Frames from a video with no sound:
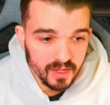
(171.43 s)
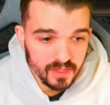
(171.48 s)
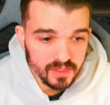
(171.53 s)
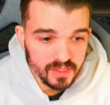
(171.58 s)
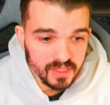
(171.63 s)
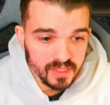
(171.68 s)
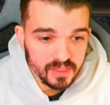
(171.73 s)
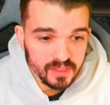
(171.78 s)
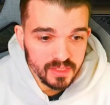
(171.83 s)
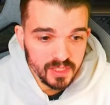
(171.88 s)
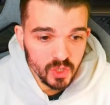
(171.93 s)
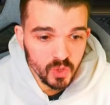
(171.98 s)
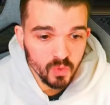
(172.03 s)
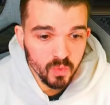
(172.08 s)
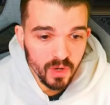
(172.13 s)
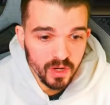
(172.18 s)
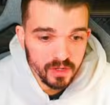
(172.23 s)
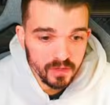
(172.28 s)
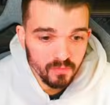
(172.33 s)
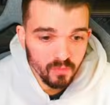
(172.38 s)
And this
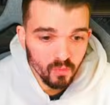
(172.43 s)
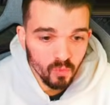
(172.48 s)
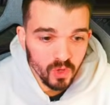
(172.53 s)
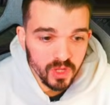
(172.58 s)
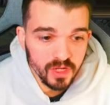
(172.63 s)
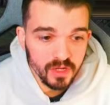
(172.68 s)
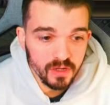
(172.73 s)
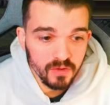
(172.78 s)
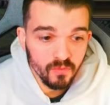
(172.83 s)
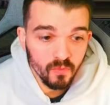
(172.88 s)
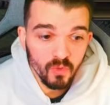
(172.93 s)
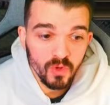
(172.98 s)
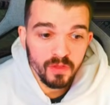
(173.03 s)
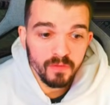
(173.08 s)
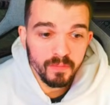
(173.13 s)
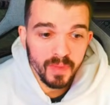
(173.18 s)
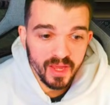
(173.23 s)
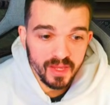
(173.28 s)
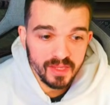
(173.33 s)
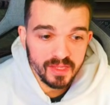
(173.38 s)
one
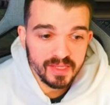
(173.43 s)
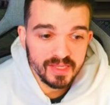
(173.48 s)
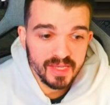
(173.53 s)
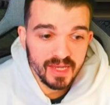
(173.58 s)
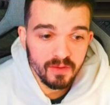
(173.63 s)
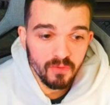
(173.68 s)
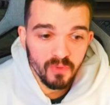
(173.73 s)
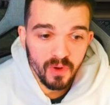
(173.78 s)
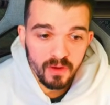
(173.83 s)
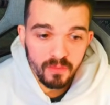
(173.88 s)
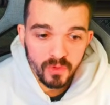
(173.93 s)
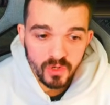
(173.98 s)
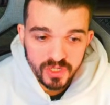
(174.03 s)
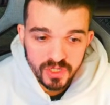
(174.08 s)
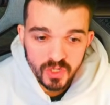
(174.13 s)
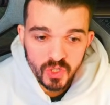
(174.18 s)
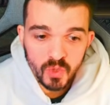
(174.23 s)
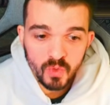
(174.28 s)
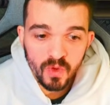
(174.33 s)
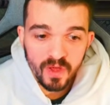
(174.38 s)
will make the rare
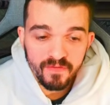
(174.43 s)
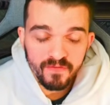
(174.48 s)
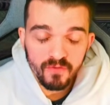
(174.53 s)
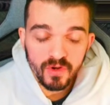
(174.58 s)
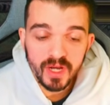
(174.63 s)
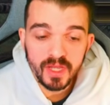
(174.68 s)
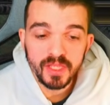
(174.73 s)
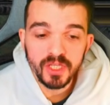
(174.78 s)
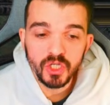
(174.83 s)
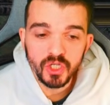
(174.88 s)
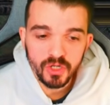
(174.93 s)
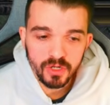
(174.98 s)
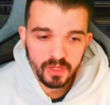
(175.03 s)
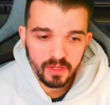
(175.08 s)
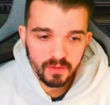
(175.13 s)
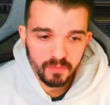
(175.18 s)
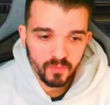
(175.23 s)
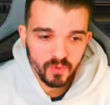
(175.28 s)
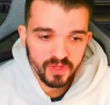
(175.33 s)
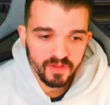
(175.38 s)
monsters to have an
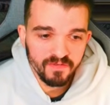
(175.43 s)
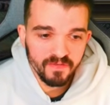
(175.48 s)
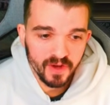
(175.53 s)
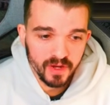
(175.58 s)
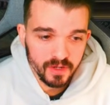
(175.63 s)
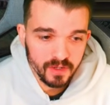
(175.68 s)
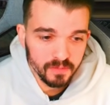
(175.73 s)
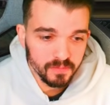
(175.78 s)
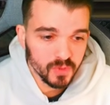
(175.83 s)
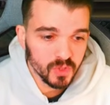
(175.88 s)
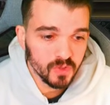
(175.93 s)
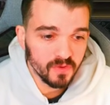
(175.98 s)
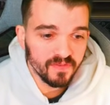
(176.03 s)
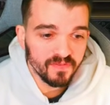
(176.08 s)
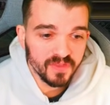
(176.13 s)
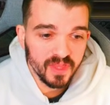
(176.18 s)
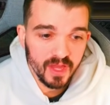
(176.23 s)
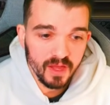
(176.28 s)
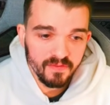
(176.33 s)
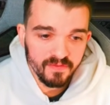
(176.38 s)
additional modifier. So
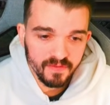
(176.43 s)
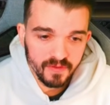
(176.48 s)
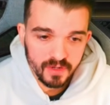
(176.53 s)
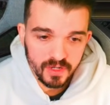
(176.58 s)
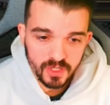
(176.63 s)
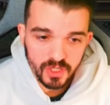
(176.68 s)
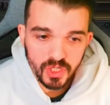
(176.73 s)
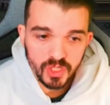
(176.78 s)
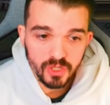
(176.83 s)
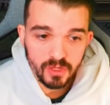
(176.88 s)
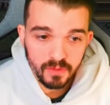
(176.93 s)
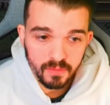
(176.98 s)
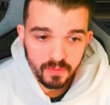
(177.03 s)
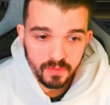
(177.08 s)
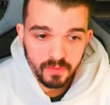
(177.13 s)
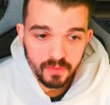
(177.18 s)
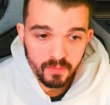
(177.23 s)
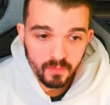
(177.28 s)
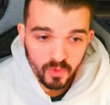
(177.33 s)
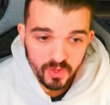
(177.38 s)
if they have an additional
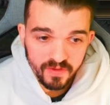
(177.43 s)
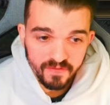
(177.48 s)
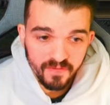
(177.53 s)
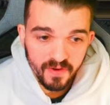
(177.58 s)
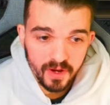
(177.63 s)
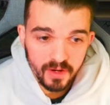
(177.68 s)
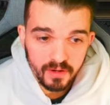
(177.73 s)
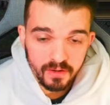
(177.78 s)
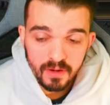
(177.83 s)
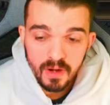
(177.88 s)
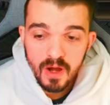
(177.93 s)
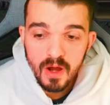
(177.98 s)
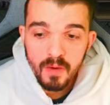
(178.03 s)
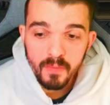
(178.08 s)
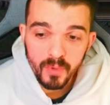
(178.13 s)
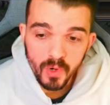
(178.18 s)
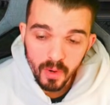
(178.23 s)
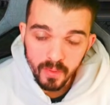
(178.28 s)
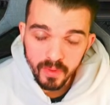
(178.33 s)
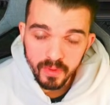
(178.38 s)
modifier,
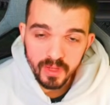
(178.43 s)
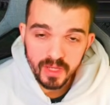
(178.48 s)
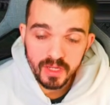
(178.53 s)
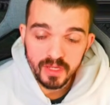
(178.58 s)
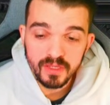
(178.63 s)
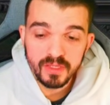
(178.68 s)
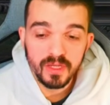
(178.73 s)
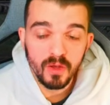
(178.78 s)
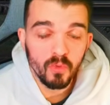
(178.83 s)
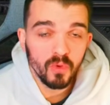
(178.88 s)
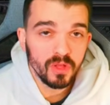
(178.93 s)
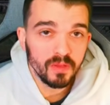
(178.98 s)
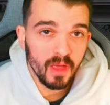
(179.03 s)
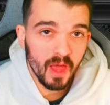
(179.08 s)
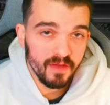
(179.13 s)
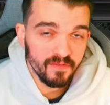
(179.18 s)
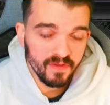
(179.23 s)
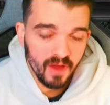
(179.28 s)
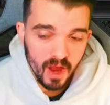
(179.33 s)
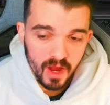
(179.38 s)
probably they will
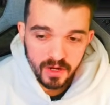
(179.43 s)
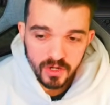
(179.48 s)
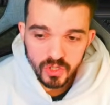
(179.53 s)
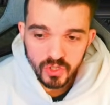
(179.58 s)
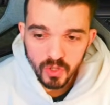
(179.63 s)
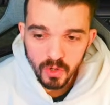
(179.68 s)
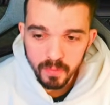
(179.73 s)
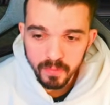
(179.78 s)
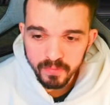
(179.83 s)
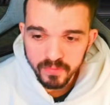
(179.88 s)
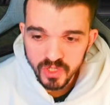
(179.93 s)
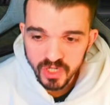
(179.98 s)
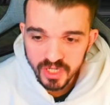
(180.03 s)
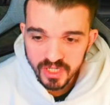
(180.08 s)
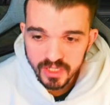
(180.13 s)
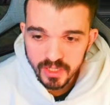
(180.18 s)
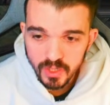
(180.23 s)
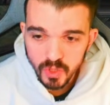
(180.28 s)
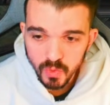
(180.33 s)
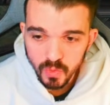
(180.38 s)
have higher drop
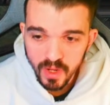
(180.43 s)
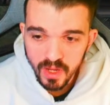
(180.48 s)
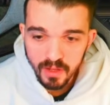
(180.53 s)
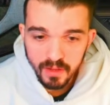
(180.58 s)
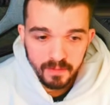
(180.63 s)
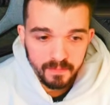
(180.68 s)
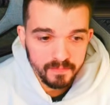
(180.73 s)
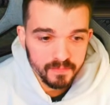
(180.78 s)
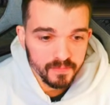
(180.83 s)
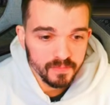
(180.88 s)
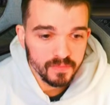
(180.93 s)
chance as well.